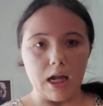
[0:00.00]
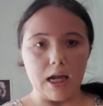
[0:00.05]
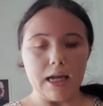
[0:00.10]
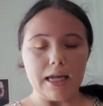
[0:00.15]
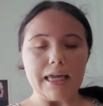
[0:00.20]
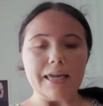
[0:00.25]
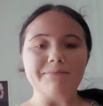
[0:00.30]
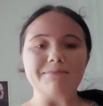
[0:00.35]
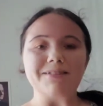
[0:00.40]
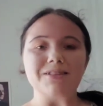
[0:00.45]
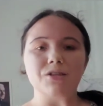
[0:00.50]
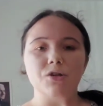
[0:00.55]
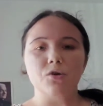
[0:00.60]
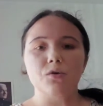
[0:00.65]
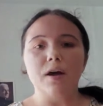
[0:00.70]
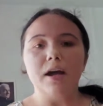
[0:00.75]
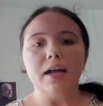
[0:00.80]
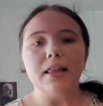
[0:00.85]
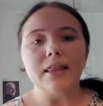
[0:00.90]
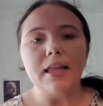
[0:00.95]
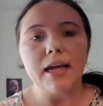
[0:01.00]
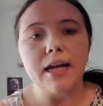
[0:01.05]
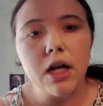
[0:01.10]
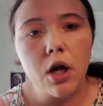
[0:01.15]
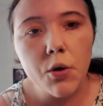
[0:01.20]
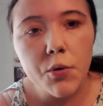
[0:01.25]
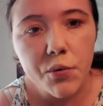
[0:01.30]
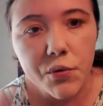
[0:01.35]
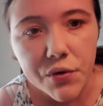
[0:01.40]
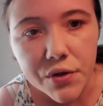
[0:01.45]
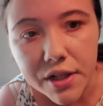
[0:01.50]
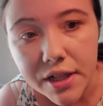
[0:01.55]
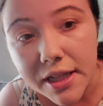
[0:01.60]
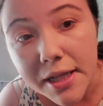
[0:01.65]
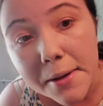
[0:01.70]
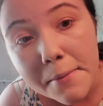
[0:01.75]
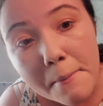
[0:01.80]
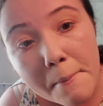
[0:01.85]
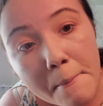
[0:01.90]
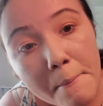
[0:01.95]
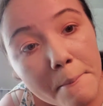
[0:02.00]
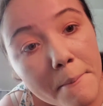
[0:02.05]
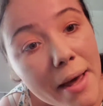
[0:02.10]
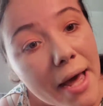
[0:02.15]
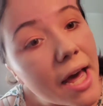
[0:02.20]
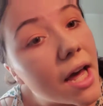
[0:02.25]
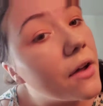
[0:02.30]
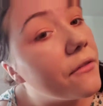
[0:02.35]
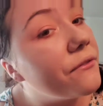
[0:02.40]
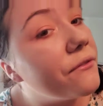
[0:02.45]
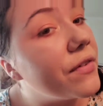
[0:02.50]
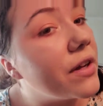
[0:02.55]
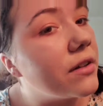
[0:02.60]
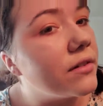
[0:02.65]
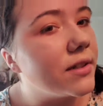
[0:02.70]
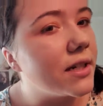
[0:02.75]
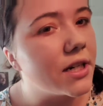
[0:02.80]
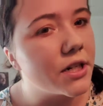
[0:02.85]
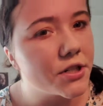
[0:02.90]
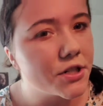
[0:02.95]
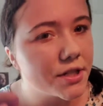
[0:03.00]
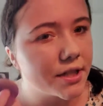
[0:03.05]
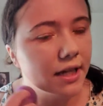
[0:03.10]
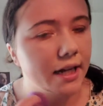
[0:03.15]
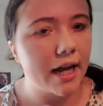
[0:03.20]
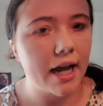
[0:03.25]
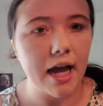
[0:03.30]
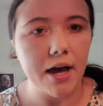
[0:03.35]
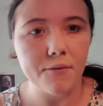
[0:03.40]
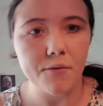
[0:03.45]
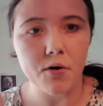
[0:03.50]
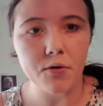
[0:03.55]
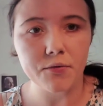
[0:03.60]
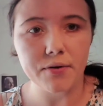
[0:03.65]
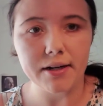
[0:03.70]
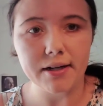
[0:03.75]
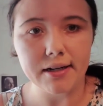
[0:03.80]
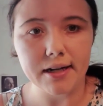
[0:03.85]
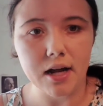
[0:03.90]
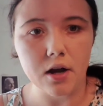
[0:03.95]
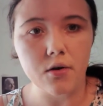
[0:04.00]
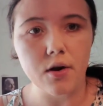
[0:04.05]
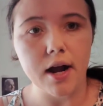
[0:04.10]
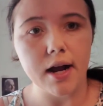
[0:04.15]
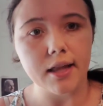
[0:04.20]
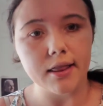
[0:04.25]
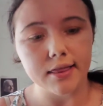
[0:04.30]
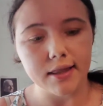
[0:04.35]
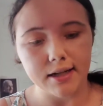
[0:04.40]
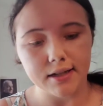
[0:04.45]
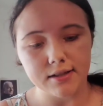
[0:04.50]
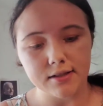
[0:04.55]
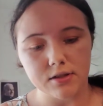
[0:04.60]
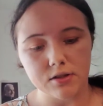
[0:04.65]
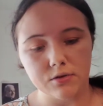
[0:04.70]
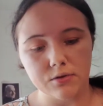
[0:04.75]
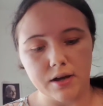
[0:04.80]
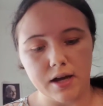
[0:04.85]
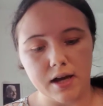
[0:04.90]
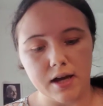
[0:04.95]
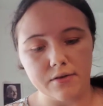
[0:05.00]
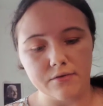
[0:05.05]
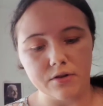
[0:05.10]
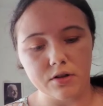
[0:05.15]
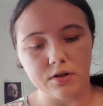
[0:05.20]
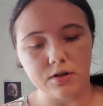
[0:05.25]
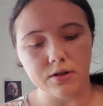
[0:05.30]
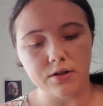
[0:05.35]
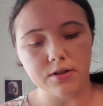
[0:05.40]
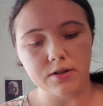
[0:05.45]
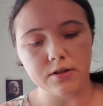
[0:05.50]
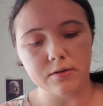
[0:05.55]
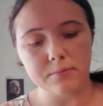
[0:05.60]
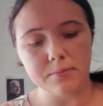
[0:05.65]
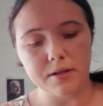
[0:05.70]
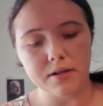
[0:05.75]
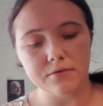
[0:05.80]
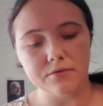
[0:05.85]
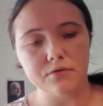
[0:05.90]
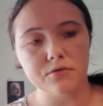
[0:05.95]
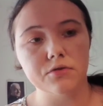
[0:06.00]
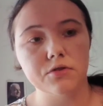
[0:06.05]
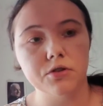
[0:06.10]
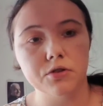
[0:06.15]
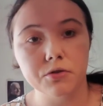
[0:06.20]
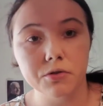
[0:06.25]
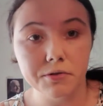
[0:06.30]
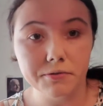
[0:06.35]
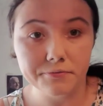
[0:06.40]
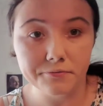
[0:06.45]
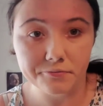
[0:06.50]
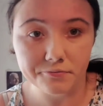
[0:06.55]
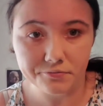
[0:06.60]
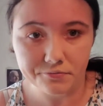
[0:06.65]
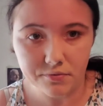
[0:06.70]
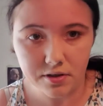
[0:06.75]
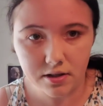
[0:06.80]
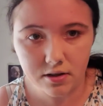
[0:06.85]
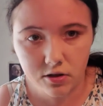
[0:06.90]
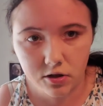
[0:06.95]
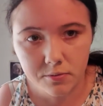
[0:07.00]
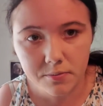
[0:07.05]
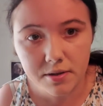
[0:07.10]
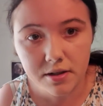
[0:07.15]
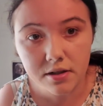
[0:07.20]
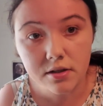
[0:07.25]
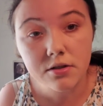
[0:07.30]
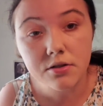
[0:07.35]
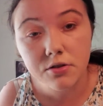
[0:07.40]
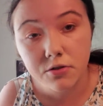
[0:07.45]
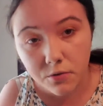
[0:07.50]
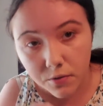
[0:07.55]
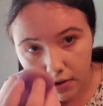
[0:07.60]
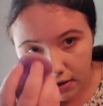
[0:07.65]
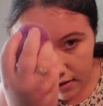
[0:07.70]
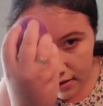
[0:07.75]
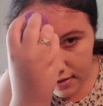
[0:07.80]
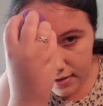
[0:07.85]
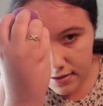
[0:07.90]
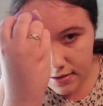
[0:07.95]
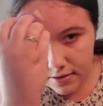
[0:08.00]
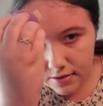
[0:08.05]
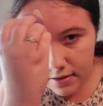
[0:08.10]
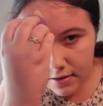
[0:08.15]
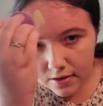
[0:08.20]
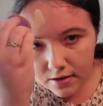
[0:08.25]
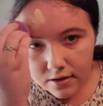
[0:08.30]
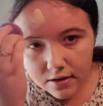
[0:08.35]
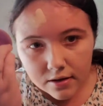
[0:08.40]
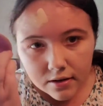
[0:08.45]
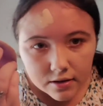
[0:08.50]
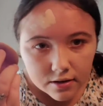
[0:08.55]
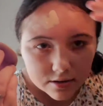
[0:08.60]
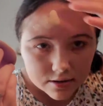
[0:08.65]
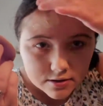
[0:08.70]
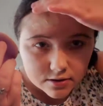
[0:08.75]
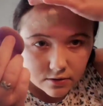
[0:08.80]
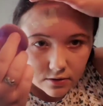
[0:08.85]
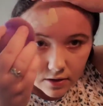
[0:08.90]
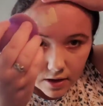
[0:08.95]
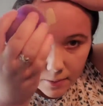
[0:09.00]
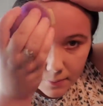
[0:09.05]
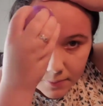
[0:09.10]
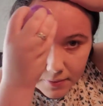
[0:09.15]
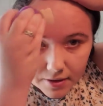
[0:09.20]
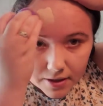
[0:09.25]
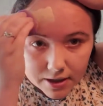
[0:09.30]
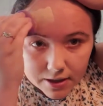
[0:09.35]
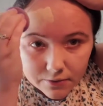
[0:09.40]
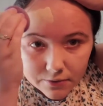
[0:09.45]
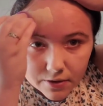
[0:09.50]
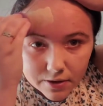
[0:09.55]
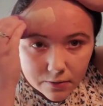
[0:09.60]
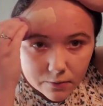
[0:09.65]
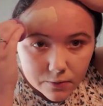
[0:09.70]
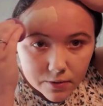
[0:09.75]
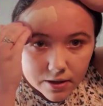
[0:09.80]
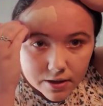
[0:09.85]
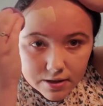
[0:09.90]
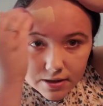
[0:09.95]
even though I like a really matte foundation like I have on right now, I like to have a little bit of dewiness. So applying it with a